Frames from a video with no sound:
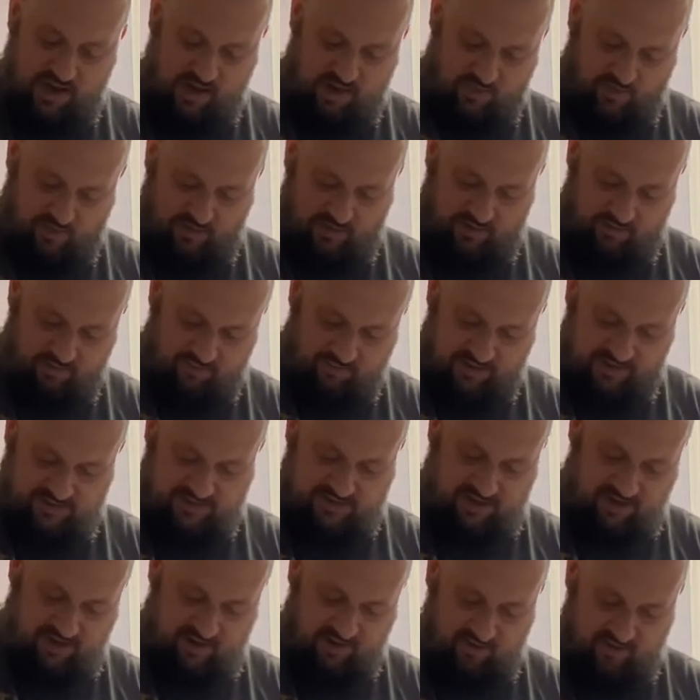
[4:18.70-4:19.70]
we're going to
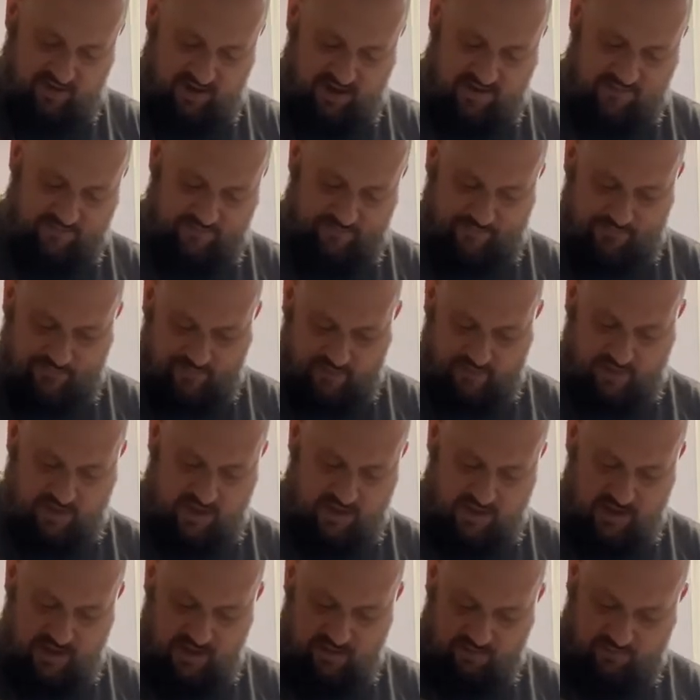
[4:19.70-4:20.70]
mix it all up.
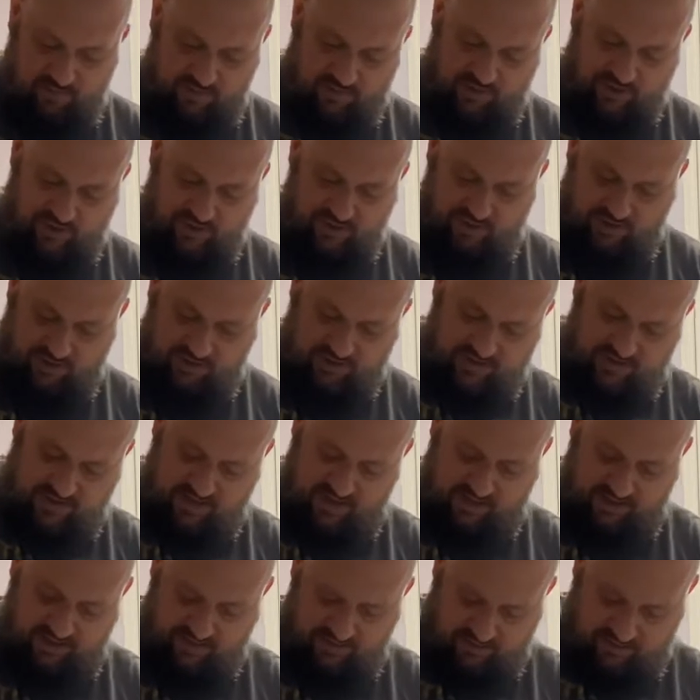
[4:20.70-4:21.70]
Make sure you
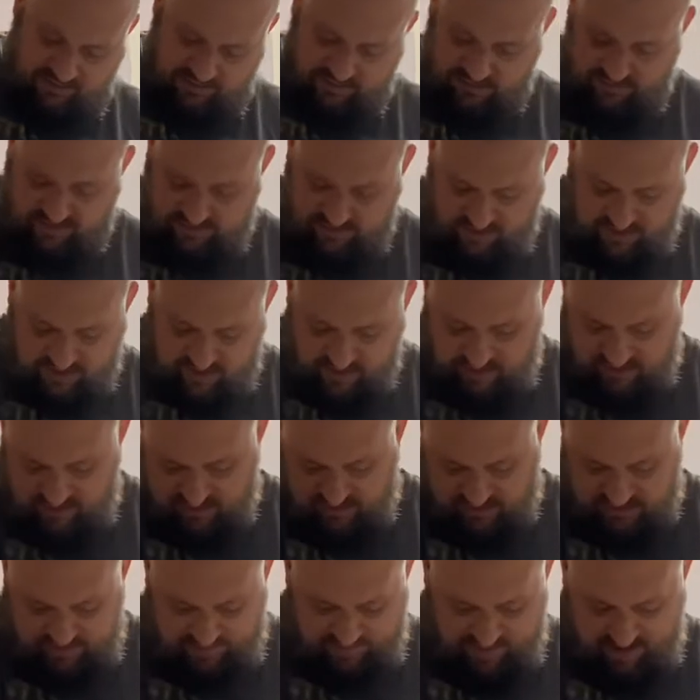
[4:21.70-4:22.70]
take your
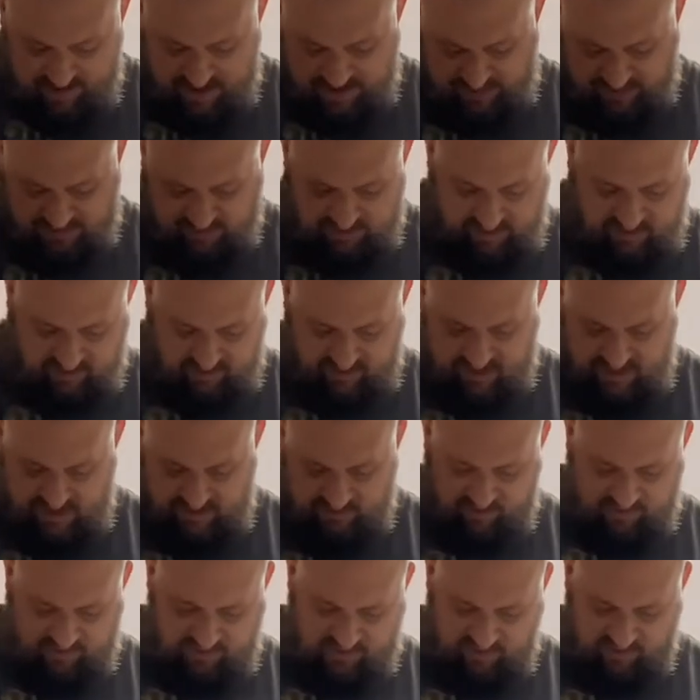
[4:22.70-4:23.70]
spatula and get
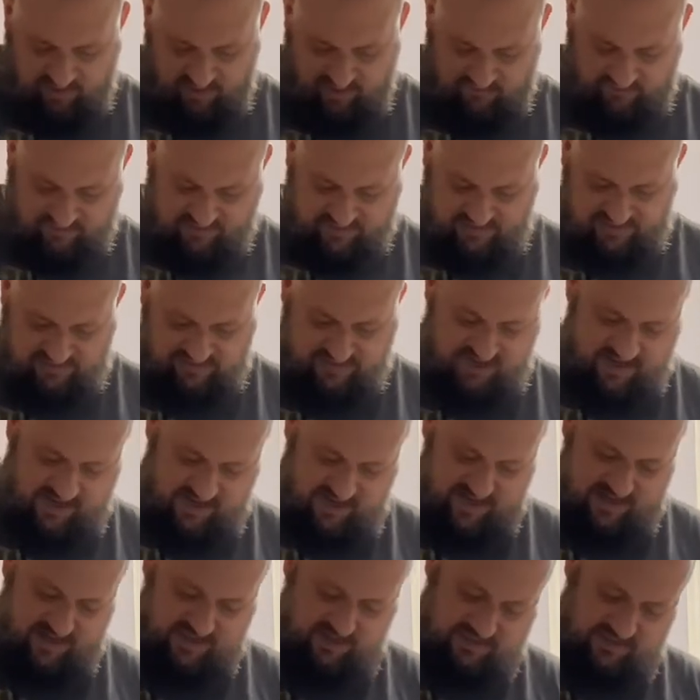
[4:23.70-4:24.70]
everything off the
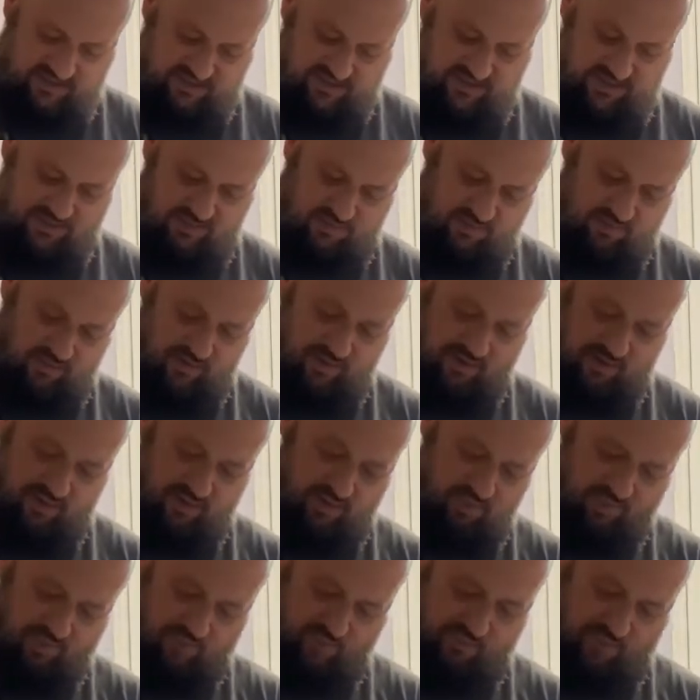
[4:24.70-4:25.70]
sides of the
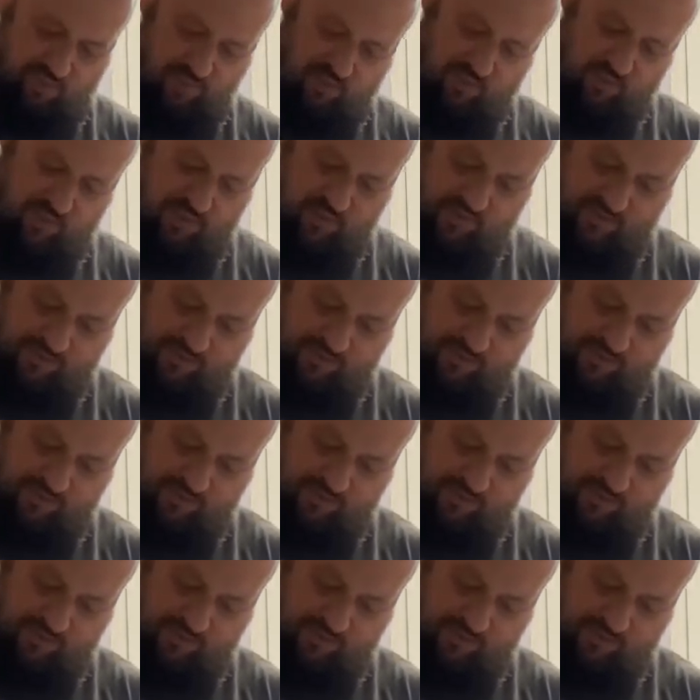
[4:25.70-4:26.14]
bowl.